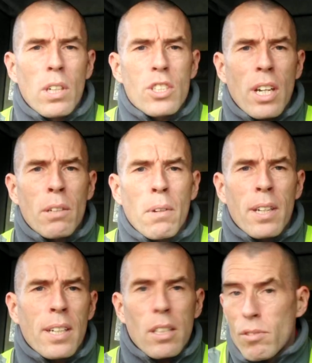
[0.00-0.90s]
of
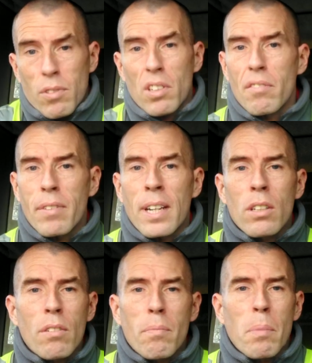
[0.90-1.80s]
January, and that's fucking fair
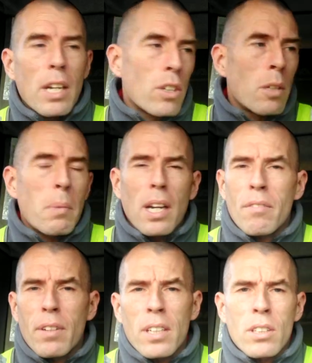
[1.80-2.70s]
enough. Pat on the back
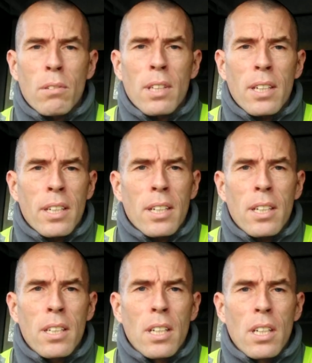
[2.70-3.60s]
if you can do that, you
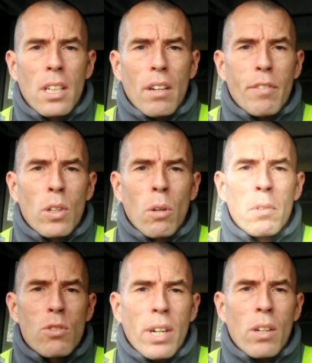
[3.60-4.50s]
know. If you
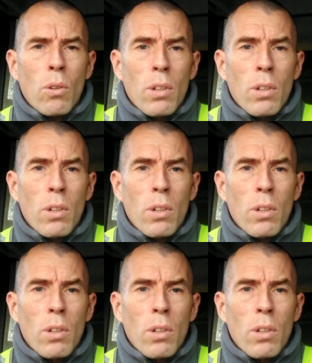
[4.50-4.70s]
normally drink all